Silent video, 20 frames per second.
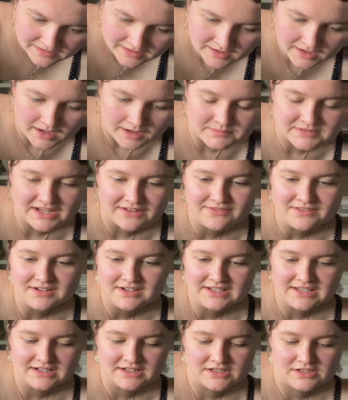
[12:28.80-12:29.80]
I'm
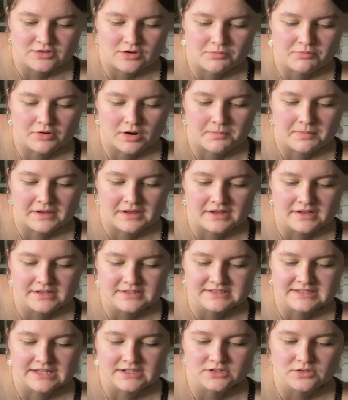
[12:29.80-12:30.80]
definitely going to do a proper
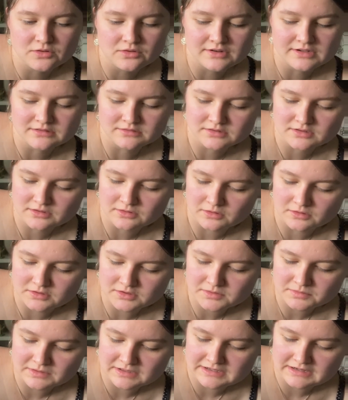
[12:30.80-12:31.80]
essential oils
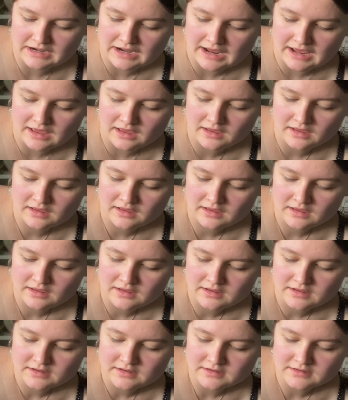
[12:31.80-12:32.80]
course one day
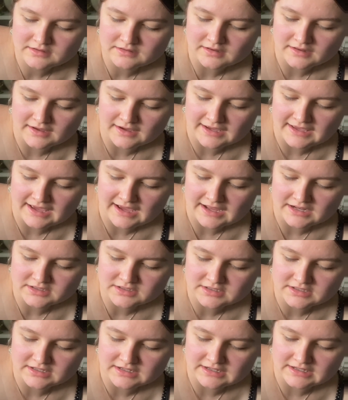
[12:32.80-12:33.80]
so that I
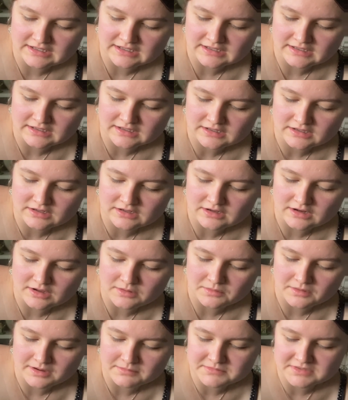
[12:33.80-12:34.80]
actually
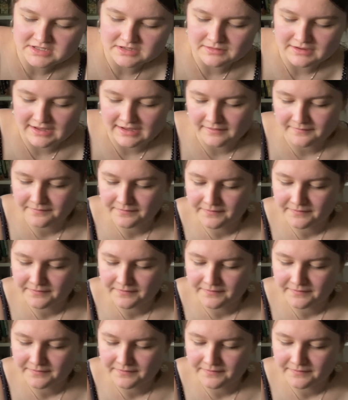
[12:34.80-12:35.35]
know what I'm doing.